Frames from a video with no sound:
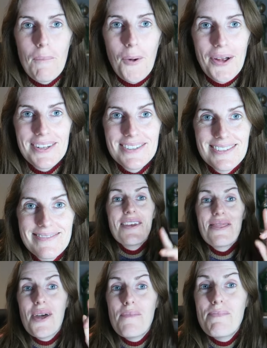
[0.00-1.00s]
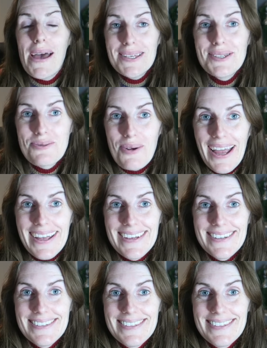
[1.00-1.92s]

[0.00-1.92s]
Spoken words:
point. The best way